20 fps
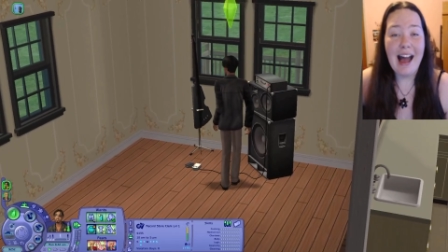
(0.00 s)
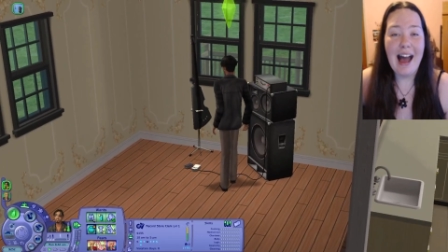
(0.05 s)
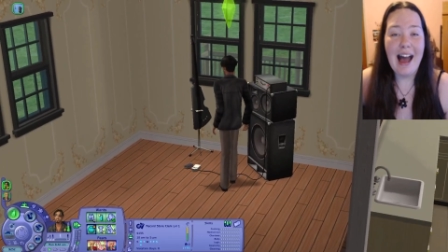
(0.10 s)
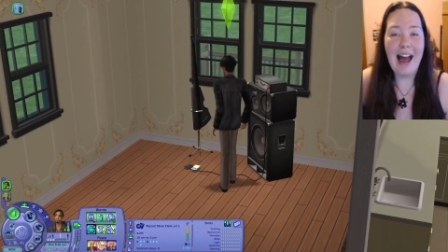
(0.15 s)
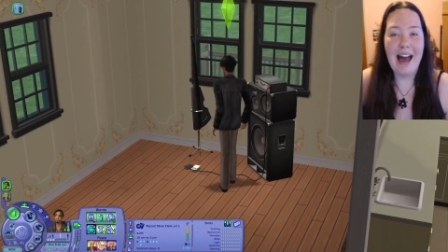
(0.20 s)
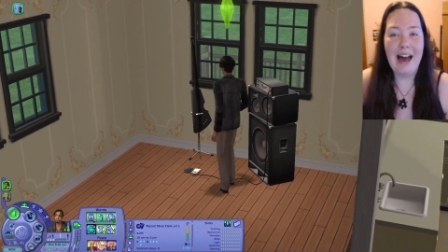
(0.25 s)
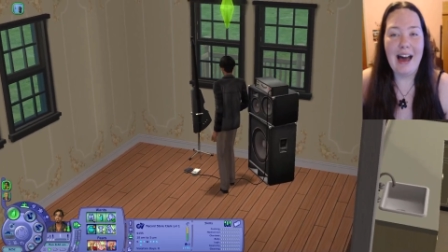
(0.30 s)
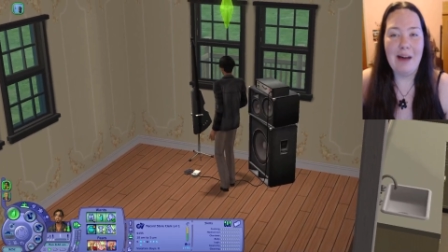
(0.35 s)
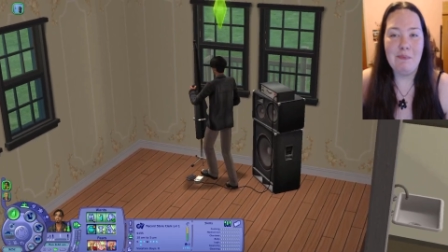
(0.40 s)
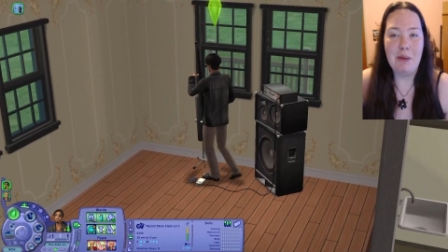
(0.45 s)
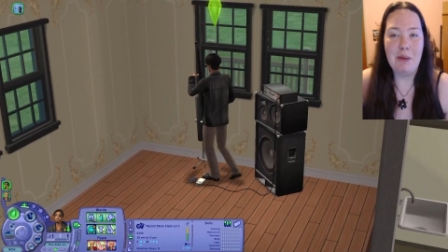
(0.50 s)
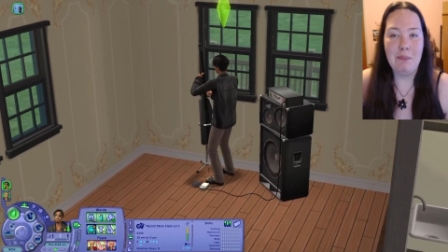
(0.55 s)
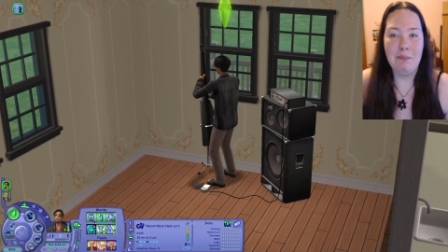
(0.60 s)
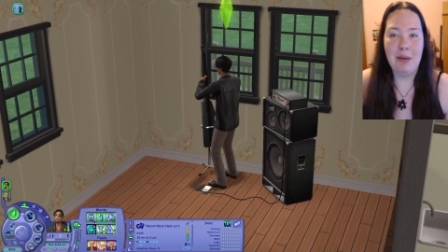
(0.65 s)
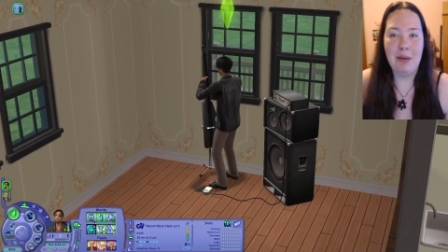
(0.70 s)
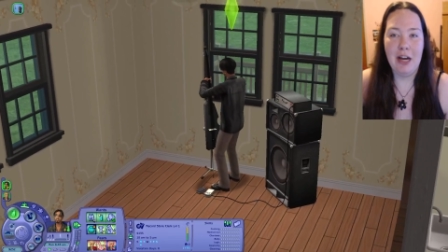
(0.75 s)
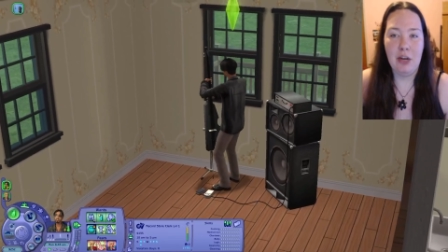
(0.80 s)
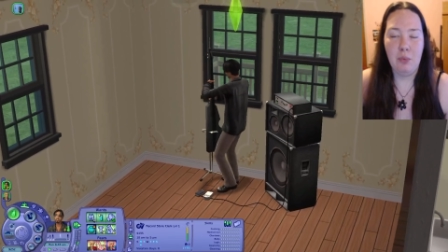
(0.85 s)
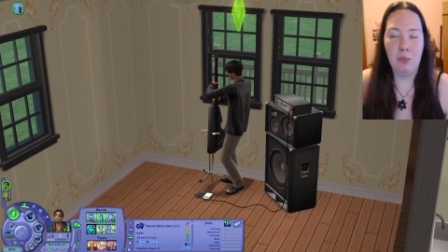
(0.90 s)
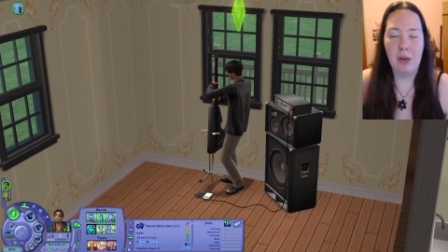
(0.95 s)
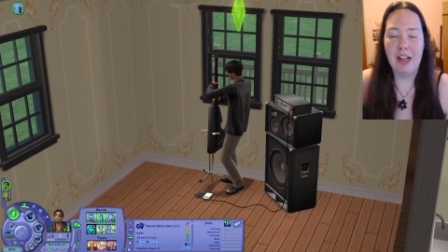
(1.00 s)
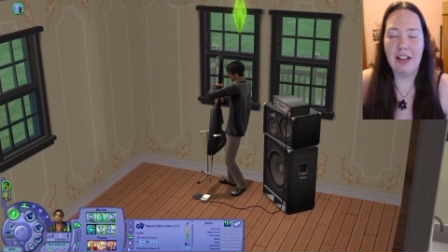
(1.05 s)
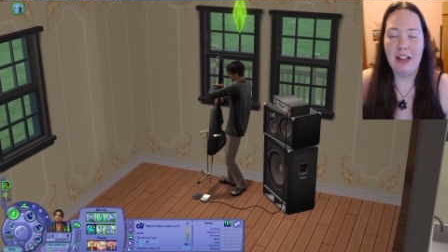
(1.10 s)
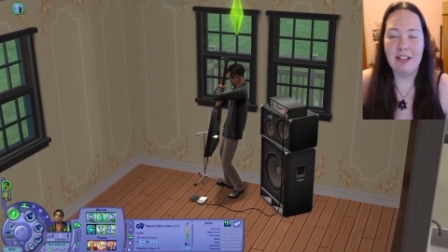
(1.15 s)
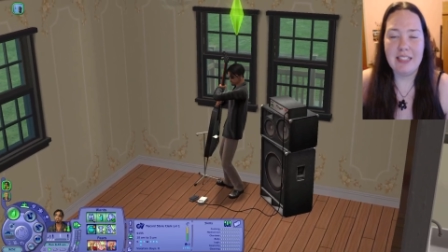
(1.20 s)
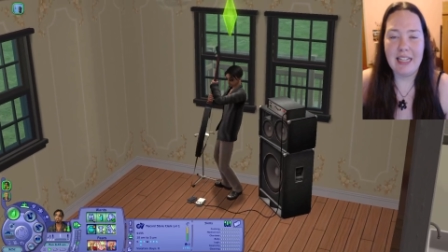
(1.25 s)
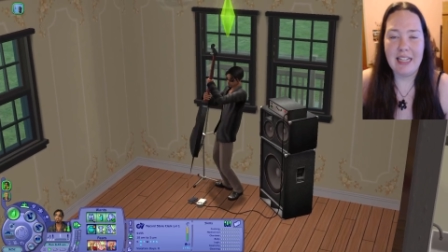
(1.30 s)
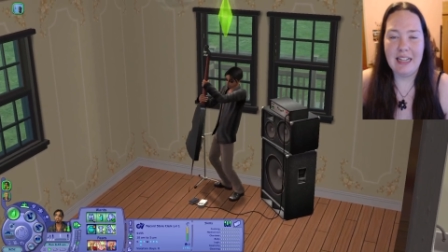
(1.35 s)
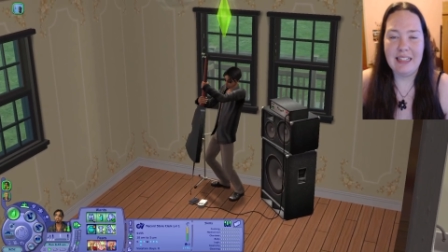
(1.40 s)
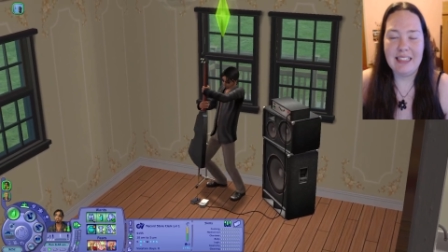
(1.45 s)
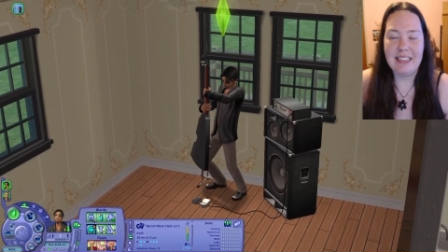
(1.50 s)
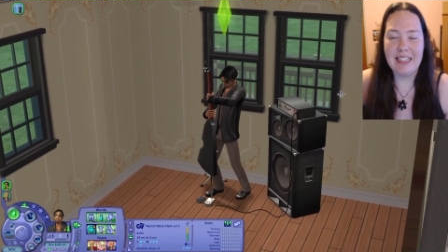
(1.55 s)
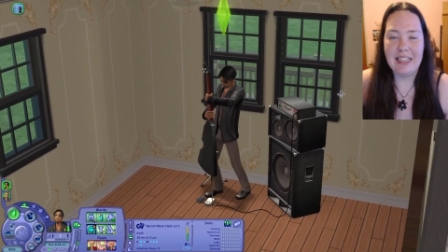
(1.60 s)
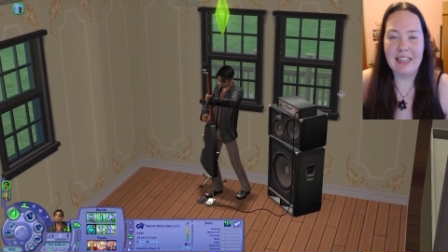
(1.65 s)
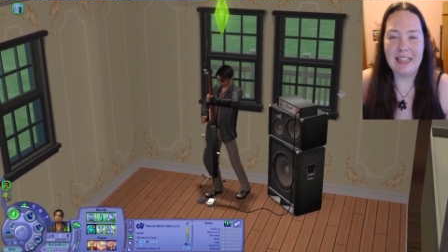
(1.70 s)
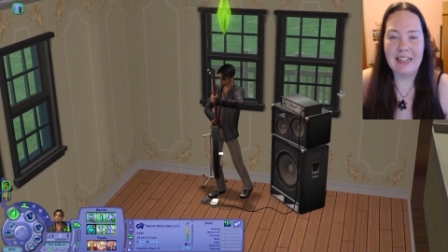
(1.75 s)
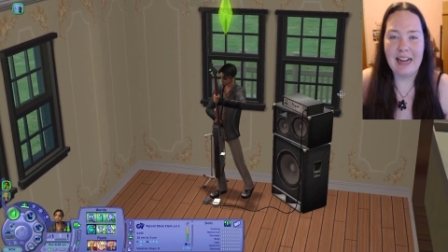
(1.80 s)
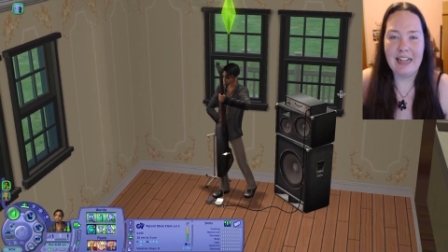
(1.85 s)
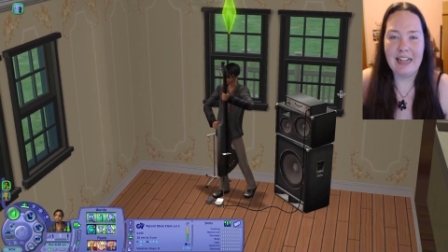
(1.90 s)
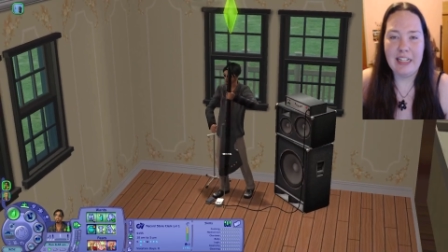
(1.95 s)
but while I was editing
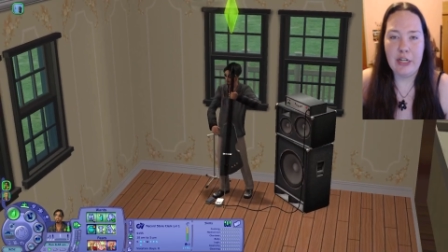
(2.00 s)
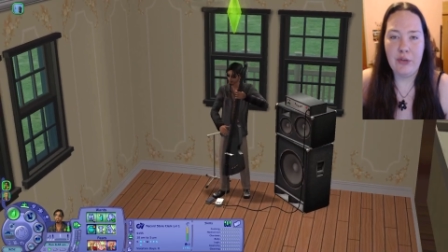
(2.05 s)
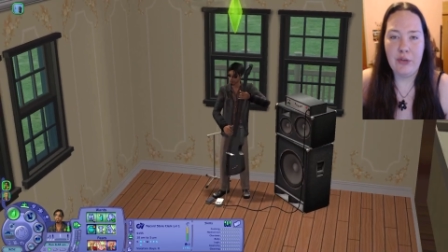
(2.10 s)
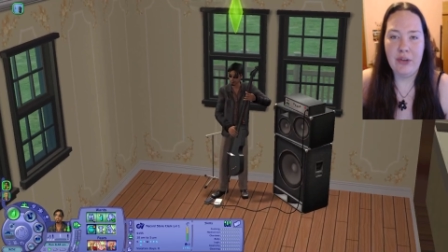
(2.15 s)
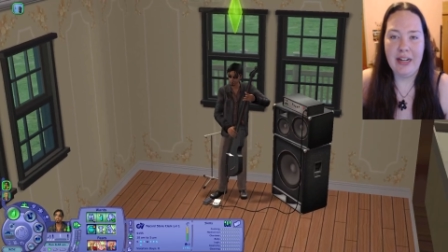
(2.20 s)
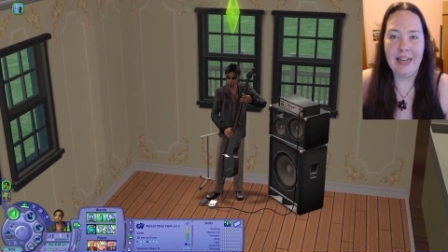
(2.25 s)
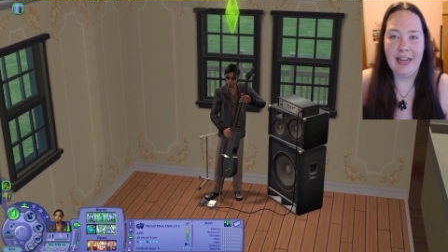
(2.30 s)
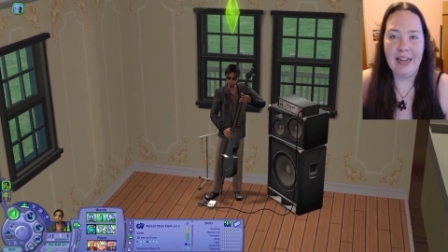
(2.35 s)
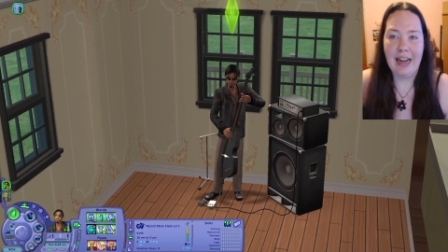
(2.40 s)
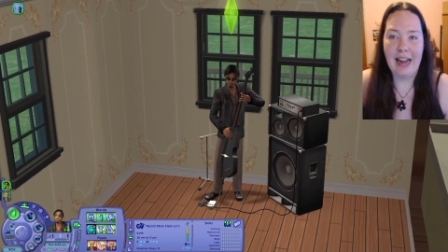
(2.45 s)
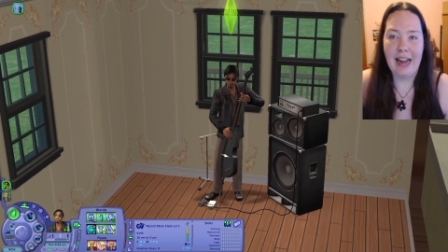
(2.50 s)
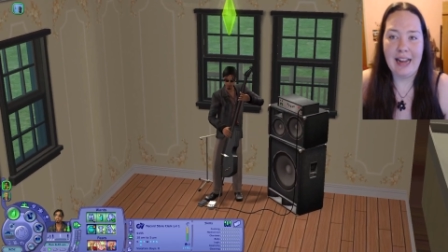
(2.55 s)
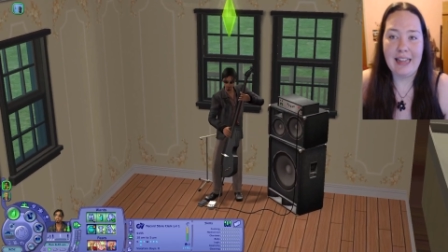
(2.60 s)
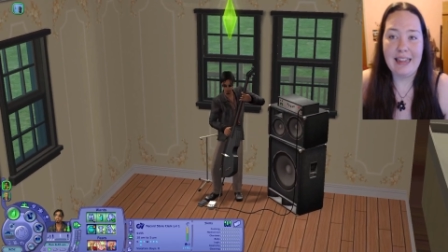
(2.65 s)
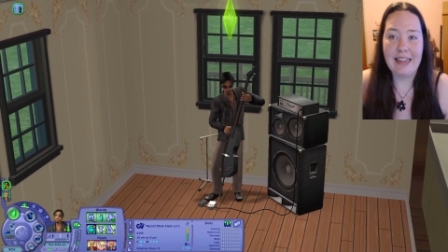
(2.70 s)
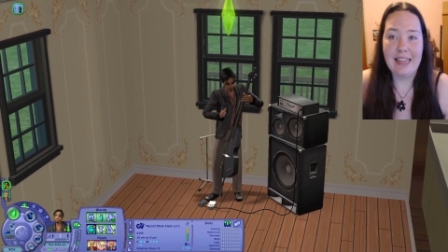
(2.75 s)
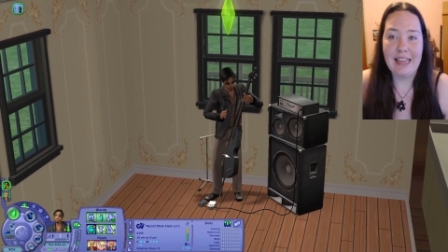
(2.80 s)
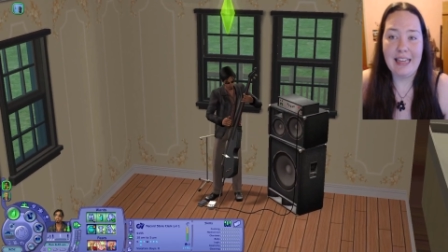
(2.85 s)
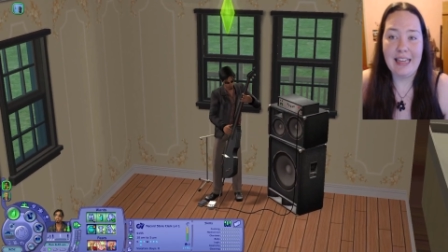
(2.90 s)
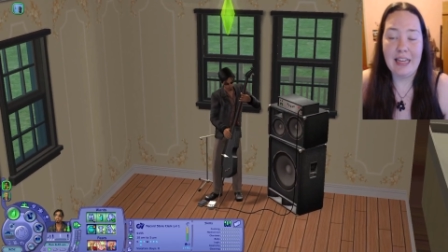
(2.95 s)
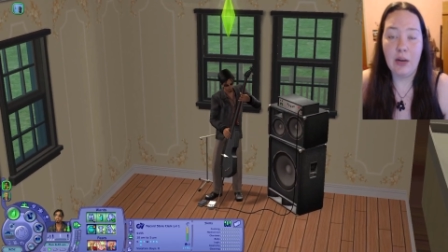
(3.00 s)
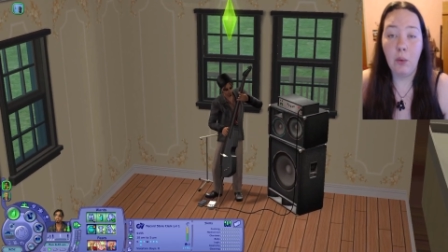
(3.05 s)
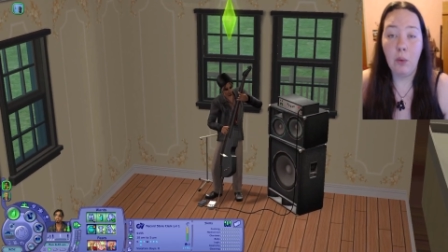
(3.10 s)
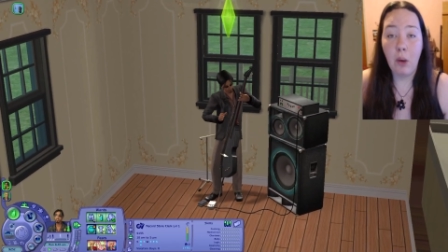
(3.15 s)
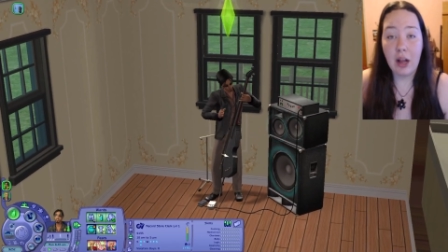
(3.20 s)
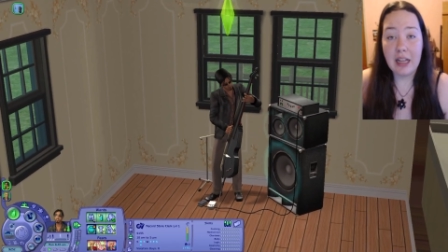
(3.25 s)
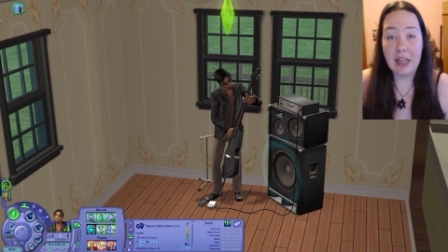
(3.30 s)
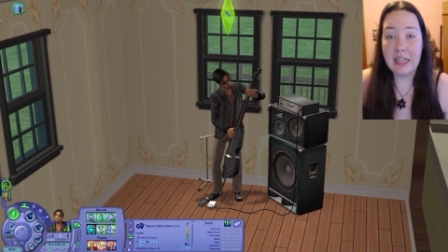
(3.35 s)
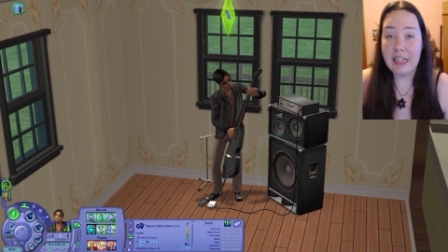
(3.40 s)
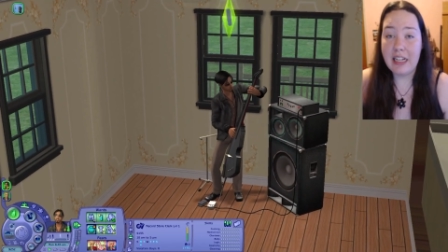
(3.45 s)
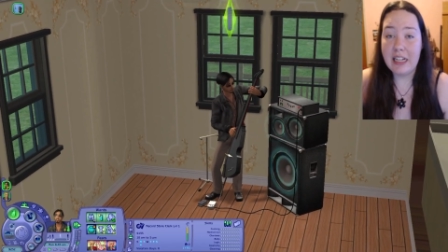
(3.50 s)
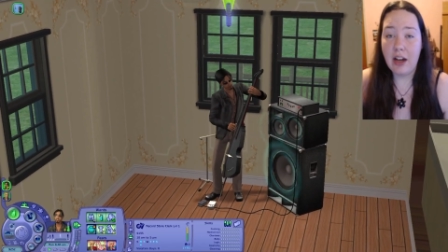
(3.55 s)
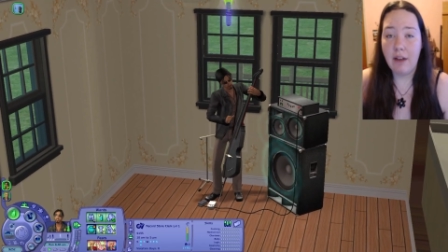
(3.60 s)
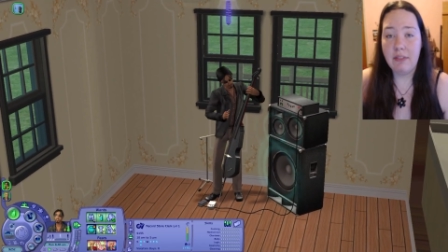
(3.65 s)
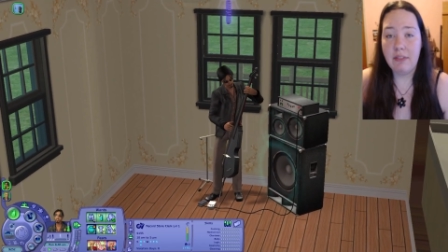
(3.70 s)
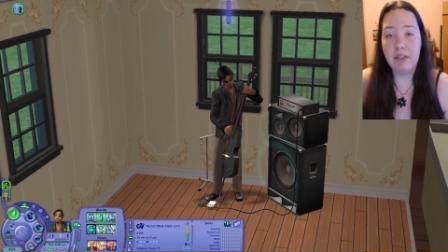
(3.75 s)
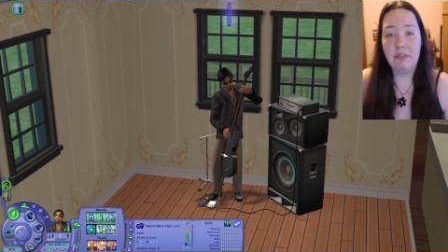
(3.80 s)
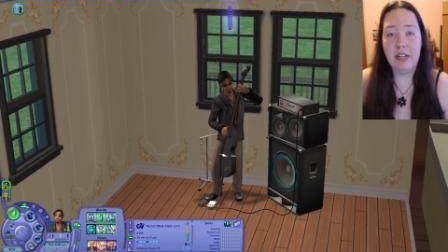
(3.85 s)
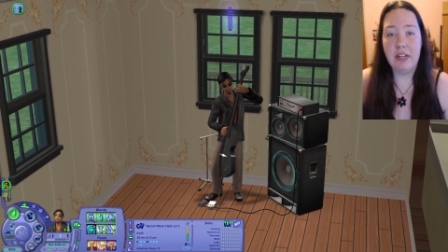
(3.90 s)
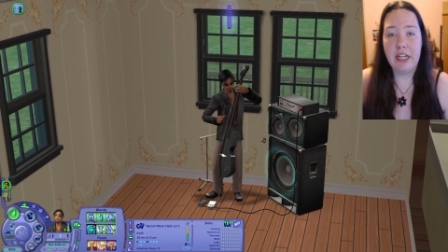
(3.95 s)
it, I didn't really like the quality
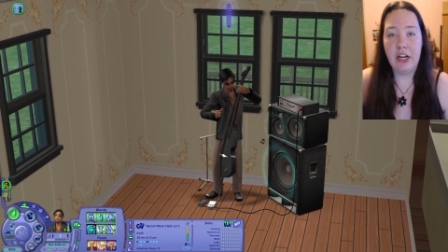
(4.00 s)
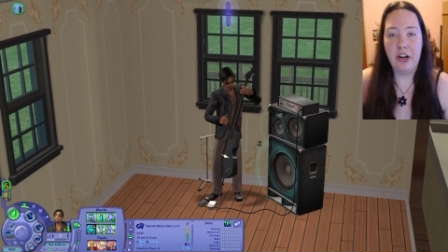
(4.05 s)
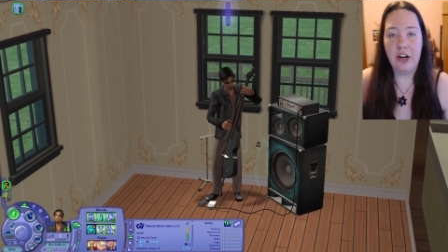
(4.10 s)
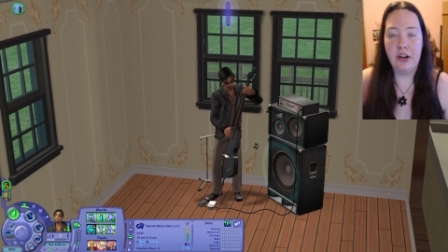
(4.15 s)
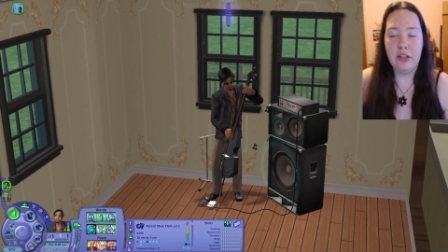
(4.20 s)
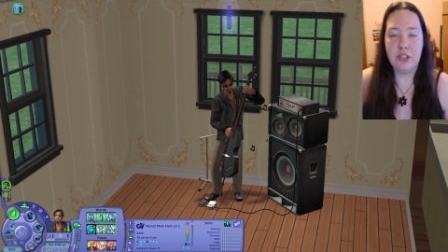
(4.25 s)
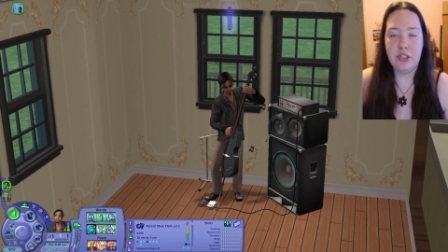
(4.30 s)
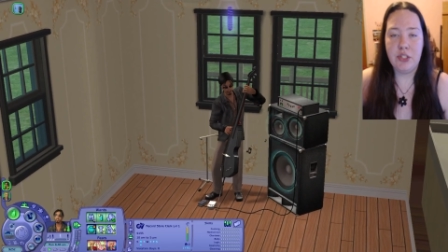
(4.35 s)
of the video,